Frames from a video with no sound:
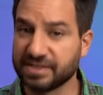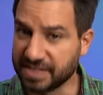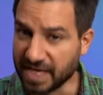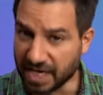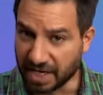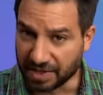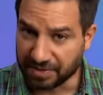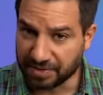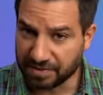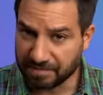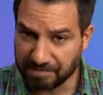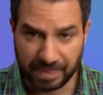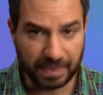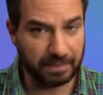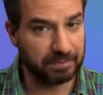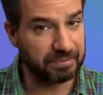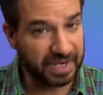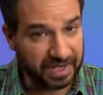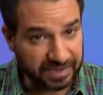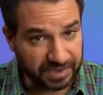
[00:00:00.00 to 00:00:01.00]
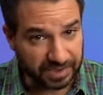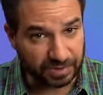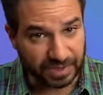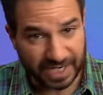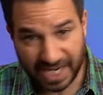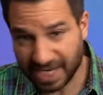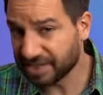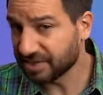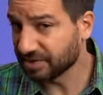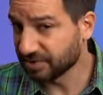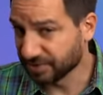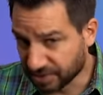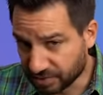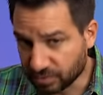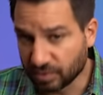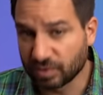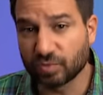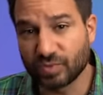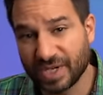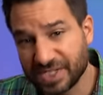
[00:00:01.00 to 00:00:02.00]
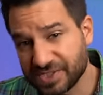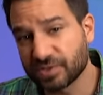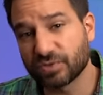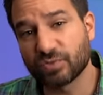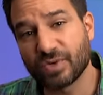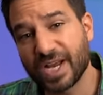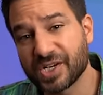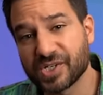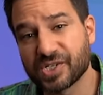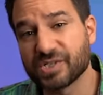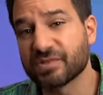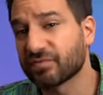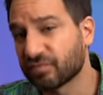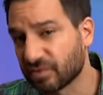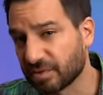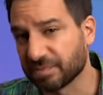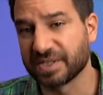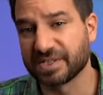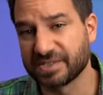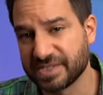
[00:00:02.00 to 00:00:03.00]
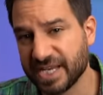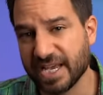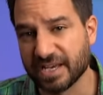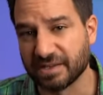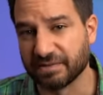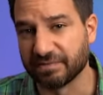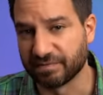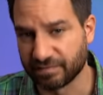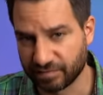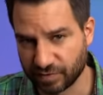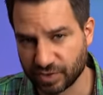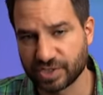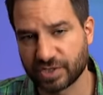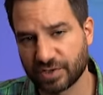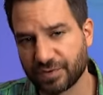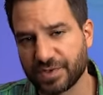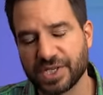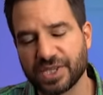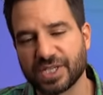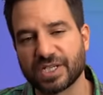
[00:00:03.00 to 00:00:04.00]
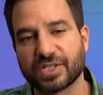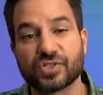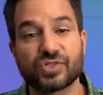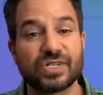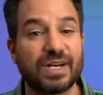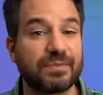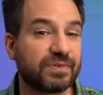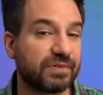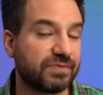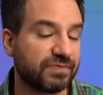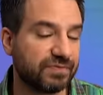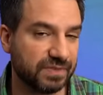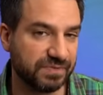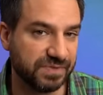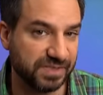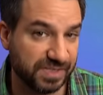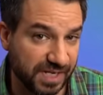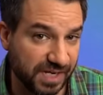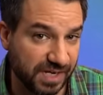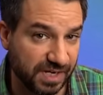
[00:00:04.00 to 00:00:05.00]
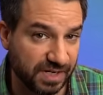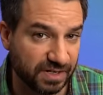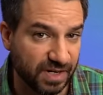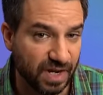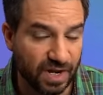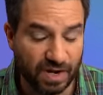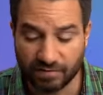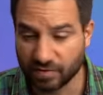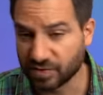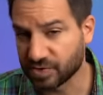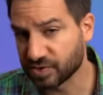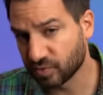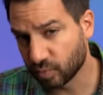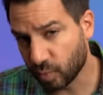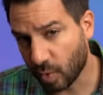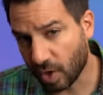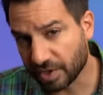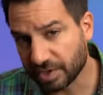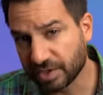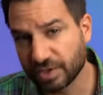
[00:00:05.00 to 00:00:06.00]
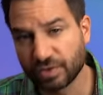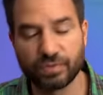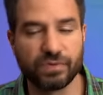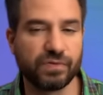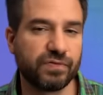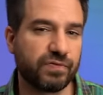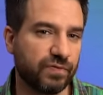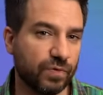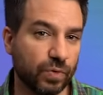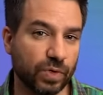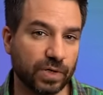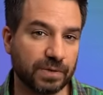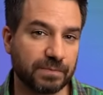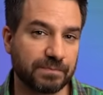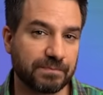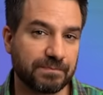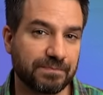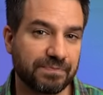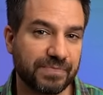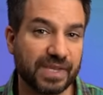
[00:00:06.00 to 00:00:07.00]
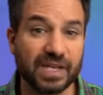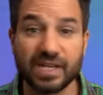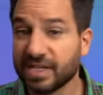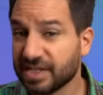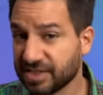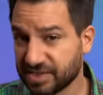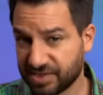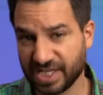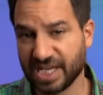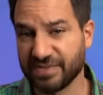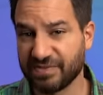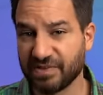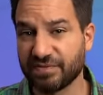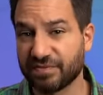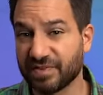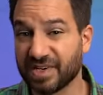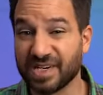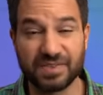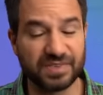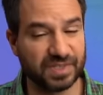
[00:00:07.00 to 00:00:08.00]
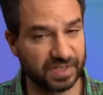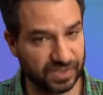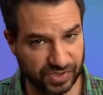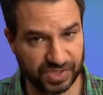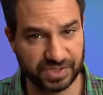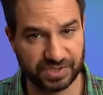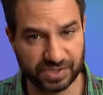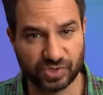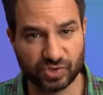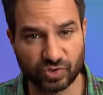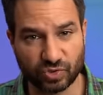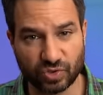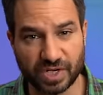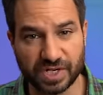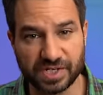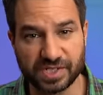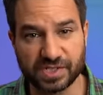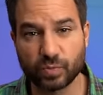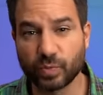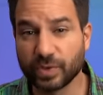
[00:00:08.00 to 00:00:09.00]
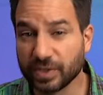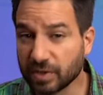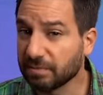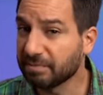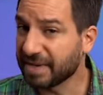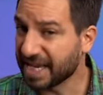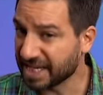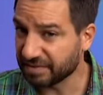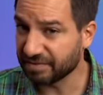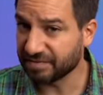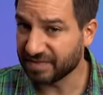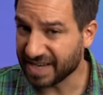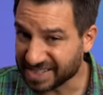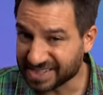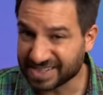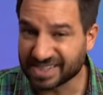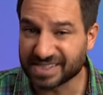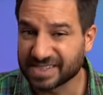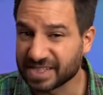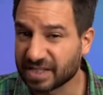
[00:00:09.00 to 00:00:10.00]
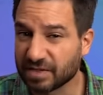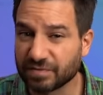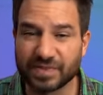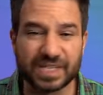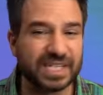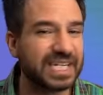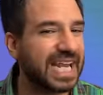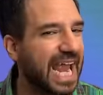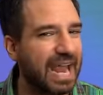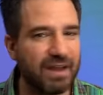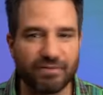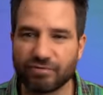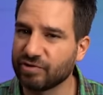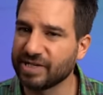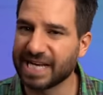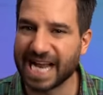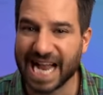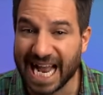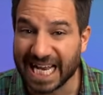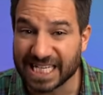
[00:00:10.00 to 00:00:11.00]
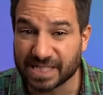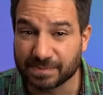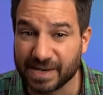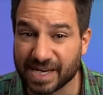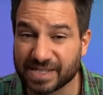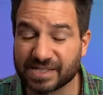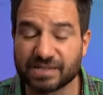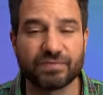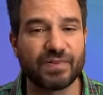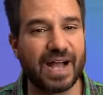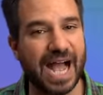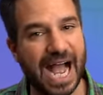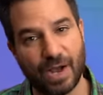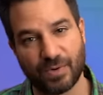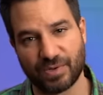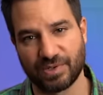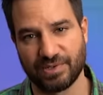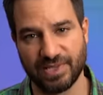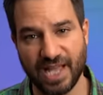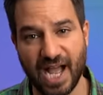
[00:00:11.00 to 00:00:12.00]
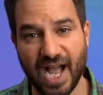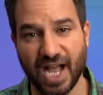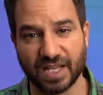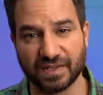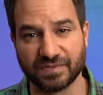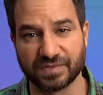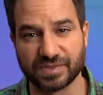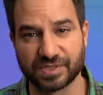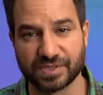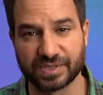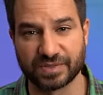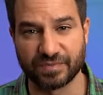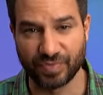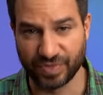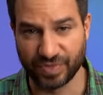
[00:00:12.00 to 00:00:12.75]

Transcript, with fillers: death, burial, and literal resurrection from the dead. 1 Corinthians chapter 15 verses 1 through 4. Saving faith in Jesus Christ will manifest itself in every aspect of our lives.